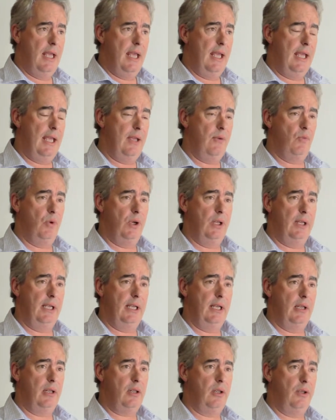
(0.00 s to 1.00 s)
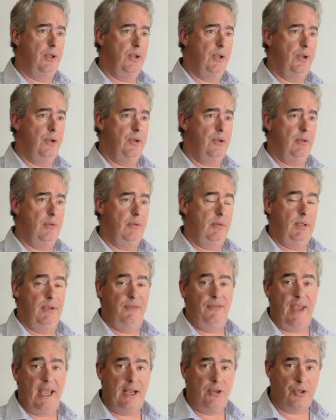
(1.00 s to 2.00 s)
It will include your
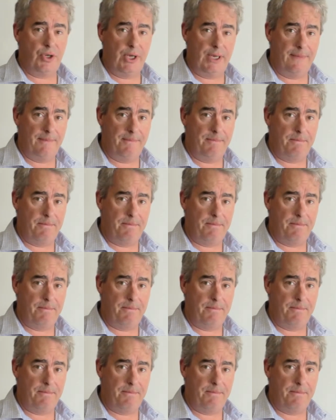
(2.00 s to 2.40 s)
factory.